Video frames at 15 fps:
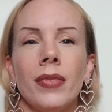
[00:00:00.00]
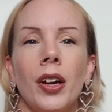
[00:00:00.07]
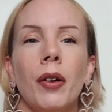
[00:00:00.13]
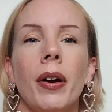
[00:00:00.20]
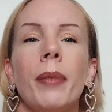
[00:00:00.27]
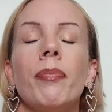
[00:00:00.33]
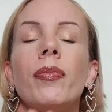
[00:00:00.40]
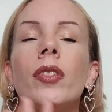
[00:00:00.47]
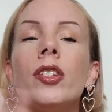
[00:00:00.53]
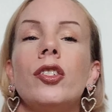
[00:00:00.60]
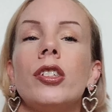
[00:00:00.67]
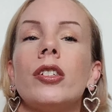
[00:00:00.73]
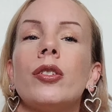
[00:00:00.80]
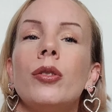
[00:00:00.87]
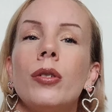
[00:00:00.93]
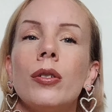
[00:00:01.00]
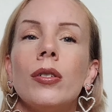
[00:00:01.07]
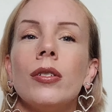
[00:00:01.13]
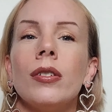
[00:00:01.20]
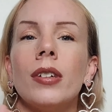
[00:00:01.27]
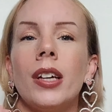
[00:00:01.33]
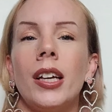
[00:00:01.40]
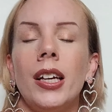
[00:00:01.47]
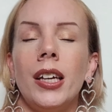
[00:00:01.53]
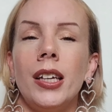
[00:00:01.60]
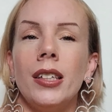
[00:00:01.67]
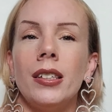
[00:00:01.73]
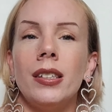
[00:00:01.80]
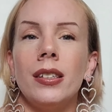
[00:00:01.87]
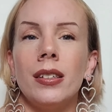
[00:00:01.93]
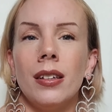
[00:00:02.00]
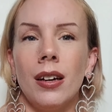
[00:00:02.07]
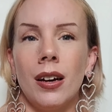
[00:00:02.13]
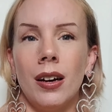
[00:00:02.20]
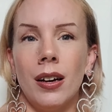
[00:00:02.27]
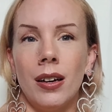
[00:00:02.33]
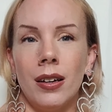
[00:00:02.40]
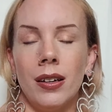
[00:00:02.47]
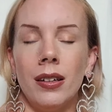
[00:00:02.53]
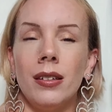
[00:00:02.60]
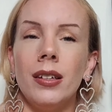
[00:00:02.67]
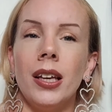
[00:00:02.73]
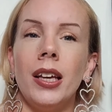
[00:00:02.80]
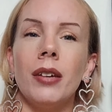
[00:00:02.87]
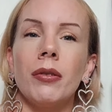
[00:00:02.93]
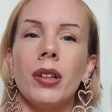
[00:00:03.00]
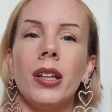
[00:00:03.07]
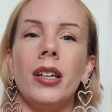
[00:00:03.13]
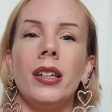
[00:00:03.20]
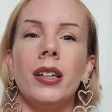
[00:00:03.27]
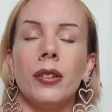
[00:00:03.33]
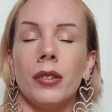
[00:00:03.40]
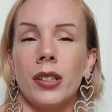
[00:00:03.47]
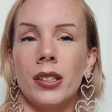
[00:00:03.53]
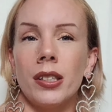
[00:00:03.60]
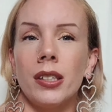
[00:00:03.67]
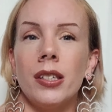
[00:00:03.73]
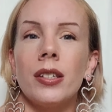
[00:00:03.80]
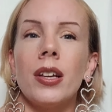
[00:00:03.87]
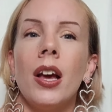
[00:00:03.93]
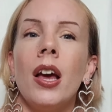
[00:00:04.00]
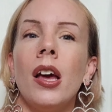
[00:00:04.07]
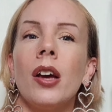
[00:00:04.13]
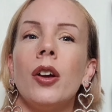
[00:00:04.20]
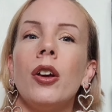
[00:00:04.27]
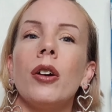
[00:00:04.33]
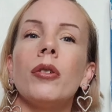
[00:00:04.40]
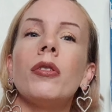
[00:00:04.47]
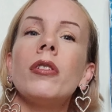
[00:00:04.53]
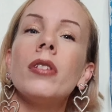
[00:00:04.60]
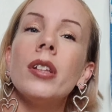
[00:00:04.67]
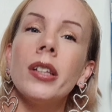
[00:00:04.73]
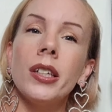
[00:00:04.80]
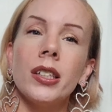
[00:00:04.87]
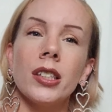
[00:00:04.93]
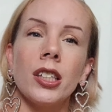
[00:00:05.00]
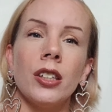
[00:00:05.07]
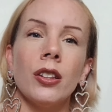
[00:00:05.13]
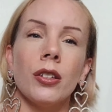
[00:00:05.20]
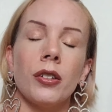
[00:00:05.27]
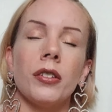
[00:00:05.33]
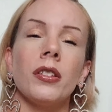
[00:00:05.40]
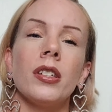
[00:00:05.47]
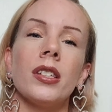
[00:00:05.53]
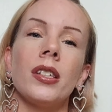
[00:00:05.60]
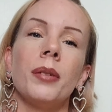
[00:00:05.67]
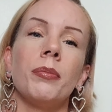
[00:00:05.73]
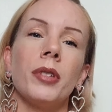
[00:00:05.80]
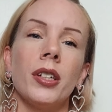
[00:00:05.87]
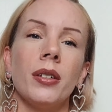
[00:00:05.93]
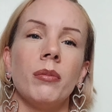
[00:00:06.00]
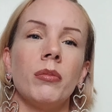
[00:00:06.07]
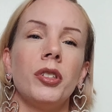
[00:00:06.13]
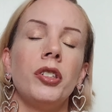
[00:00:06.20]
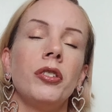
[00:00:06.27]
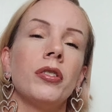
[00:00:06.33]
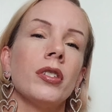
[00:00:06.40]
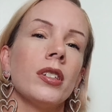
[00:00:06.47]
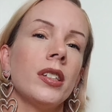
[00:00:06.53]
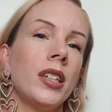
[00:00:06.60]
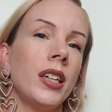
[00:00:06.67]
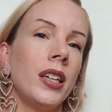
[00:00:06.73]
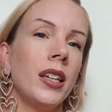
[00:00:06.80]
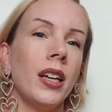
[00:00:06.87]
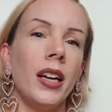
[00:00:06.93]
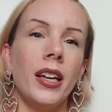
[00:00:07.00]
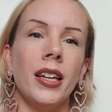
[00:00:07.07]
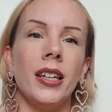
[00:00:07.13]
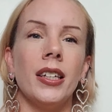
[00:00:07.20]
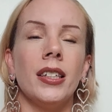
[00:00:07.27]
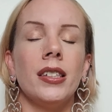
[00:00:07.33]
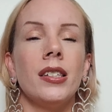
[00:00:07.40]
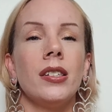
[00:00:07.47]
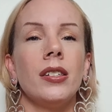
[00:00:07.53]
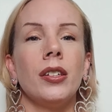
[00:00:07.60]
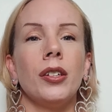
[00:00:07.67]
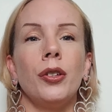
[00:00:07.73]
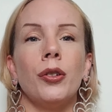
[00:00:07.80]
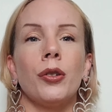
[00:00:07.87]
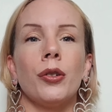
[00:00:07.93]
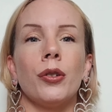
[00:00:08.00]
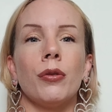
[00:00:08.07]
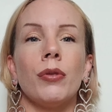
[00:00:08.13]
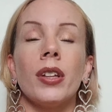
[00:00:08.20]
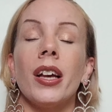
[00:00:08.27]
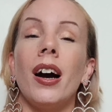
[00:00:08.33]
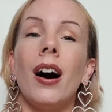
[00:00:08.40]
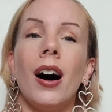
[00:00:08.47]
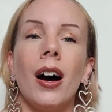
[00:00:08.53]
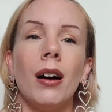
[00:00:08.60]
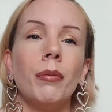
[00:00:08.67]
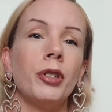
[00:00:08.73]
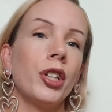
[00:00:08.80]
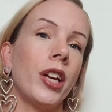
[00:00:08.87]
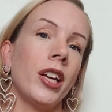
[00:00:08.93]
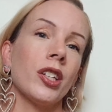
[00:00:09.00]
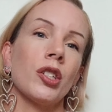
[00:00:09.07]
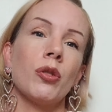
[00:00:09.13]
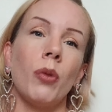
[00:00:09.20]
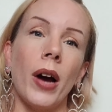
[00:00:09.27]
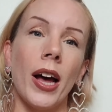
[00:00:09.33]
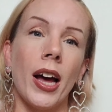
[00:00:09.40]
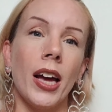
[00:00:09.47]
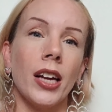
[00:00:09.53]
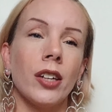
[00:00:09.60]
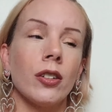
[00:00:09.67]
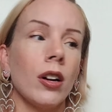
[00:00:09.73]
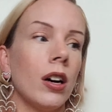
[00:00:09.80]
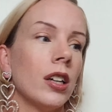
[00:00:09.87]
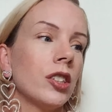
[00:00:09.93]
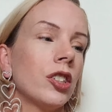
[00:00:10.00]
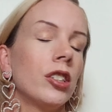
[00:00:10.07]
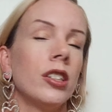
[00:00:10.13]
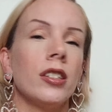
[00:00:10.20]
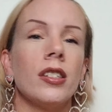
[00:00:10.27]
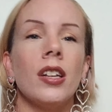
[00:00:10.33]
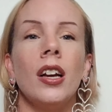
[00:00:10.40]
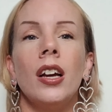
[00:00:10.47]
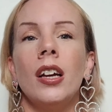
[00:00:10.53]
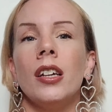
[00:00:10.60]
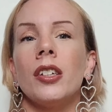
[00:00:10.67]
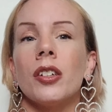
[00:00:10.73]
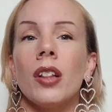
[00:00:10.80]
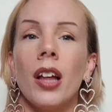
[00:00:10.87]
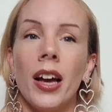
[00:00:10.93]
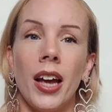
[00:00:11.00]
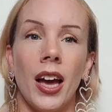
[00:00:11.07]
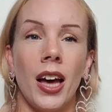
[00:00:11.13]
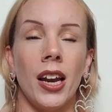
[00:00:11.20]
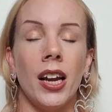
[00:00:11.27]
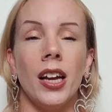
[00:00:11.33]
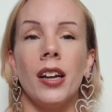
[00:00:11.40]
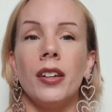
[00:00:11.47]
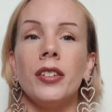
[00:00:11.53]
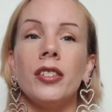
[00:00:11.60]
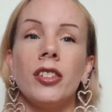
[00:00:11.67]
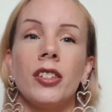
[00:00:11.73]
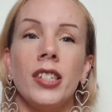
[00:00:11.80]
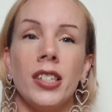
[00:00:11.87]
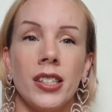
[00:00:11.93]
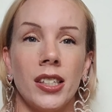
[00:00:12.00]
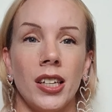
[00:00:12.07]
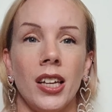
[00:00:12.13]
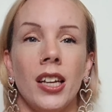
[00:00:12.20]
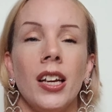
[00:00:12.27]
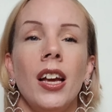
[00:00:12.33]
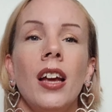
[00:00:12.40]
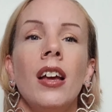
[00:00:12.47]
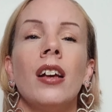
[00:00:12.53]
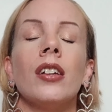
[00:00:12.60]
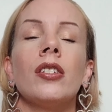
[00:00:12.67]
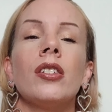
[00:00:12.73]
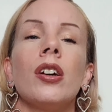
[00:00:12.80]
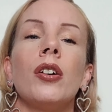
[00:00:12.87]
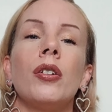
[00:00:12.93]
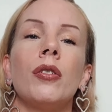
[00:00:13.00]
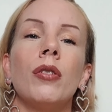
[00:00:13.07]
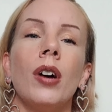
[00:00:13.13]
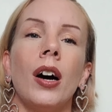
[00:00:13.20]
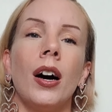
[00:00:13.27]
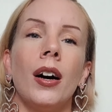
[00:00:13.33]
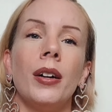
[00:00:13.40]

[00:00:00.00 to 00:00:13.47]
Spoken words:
Anyway, just Google heat-related illnesses. Go through the list and learn the symptoms. Usually it's you're really hot, but you can't sweat. You're nauseous. You're lightheaded. You're dizzy. So